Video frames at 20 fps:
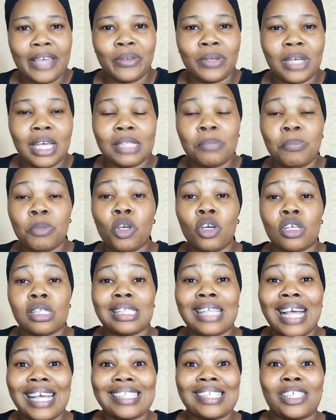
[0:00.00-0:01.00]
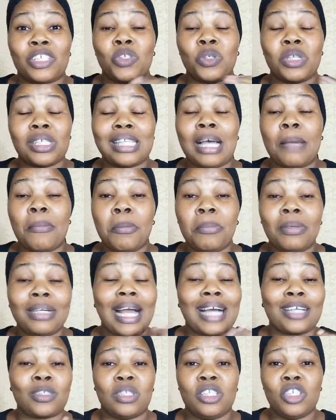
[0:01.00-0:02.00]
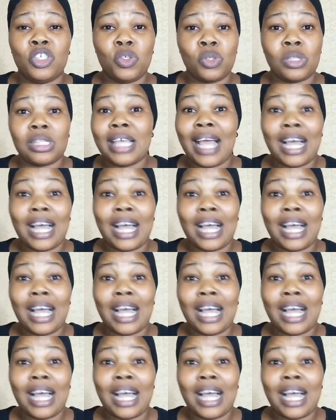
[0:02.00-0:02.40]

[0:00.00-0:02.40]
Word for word: you get, because that's the trick that Big Brother actually used.